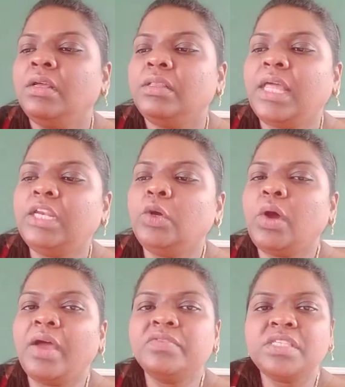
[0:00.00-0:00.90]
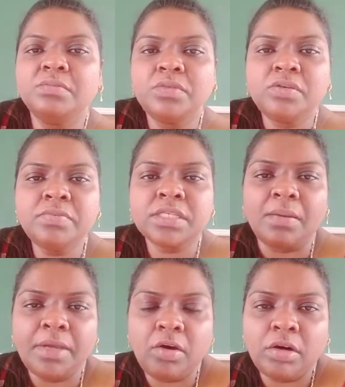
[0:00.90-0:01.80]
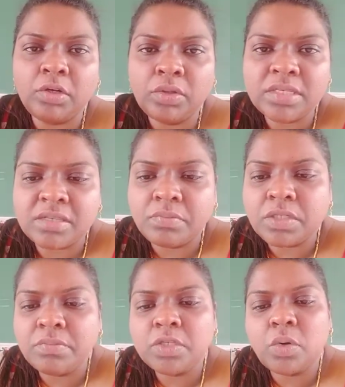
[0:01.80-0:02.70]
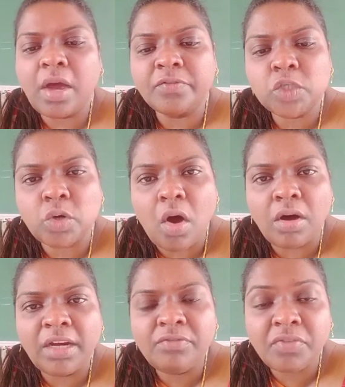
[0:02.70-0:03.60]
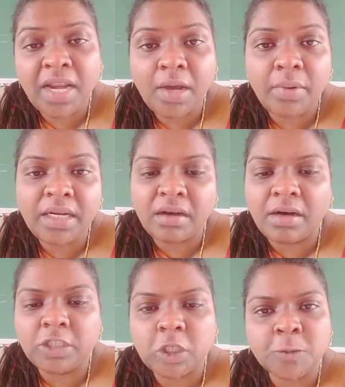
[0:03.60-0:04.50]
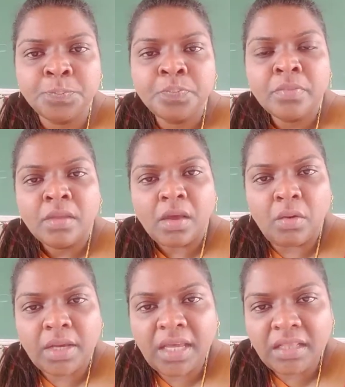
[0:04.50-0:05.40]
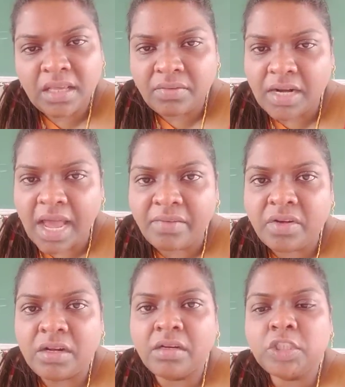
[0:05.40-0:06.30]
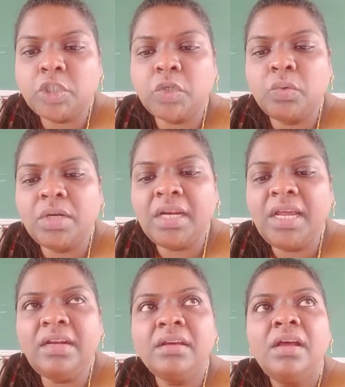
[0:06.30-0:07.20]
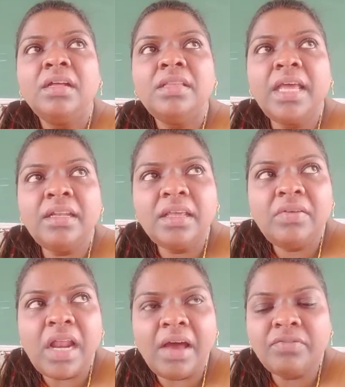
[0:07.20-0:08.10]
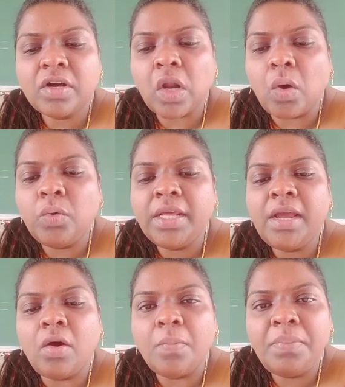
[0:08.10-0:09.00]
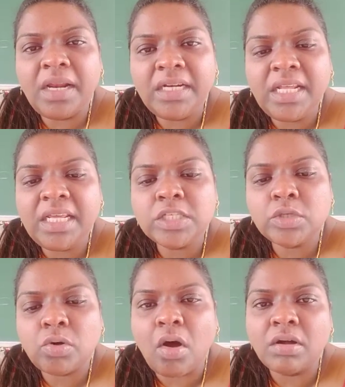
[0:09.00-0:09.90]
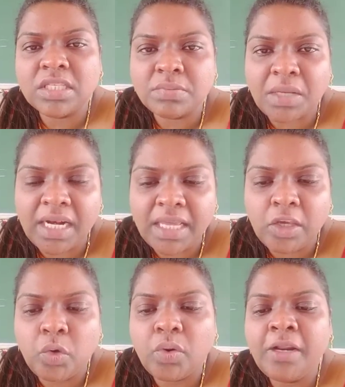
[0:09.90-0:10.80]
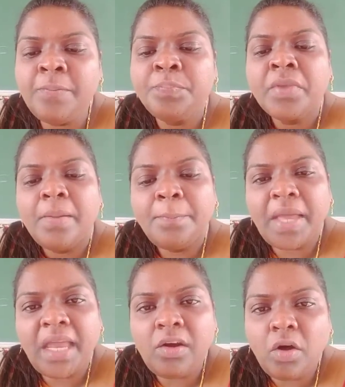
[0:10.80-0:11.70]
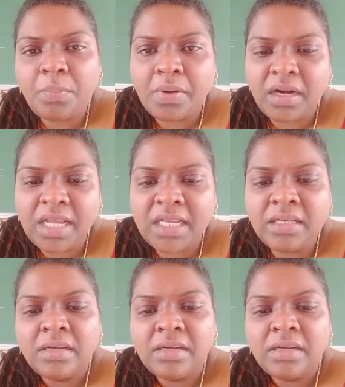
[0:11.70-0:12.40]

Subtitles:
Then you have symptoms. Coming on to the symptoms, you have strong and frequent urge, okay, they will have an urge to urinate. Then they will have cloudy or bloody, strong smelling urine, pain or burning